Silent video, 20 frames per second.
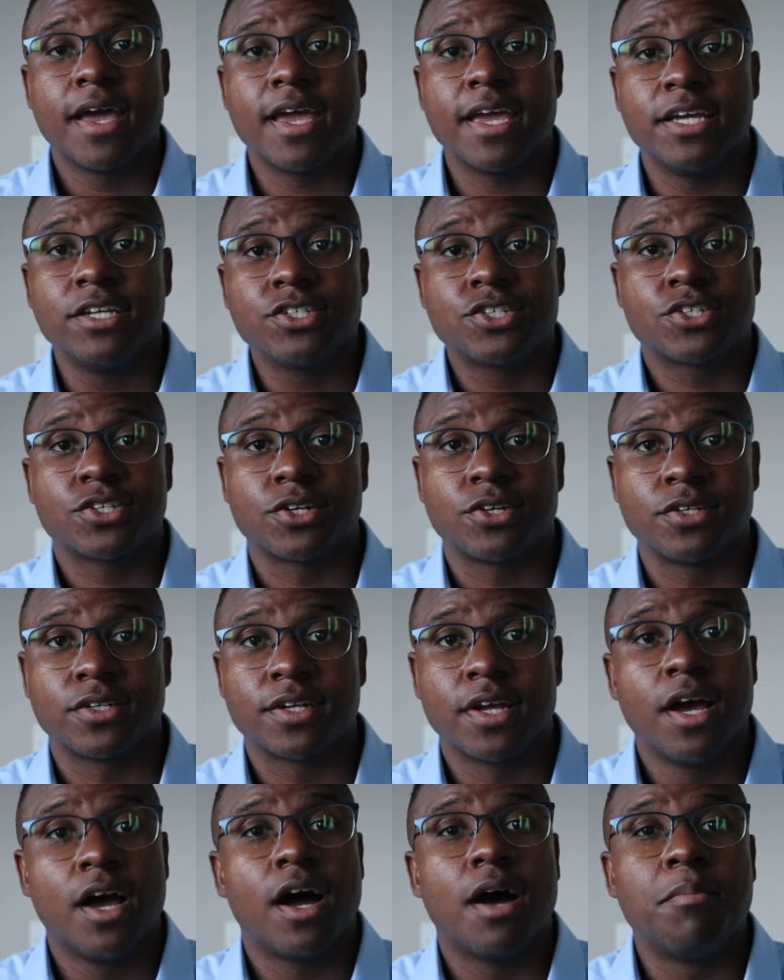
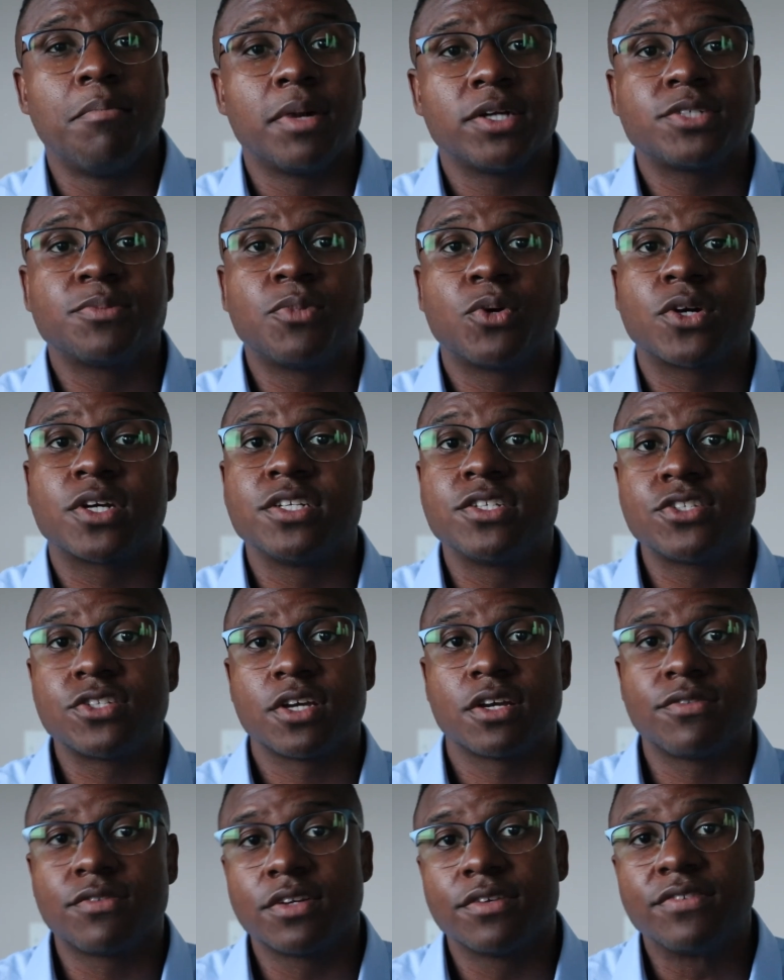insert a much more
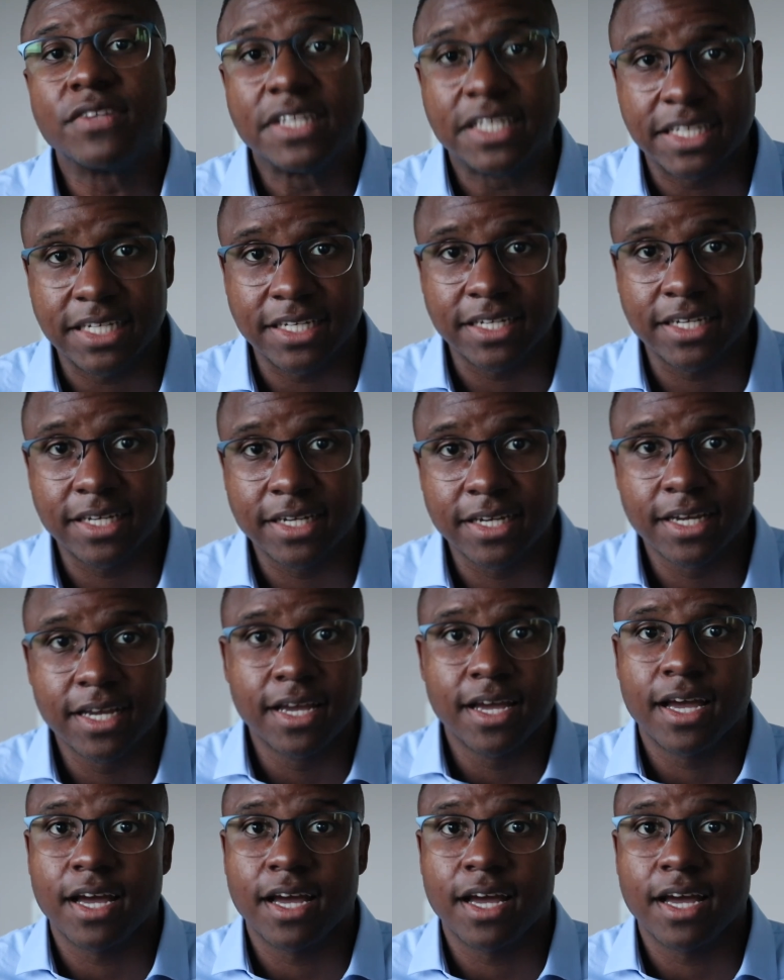conservative-leaning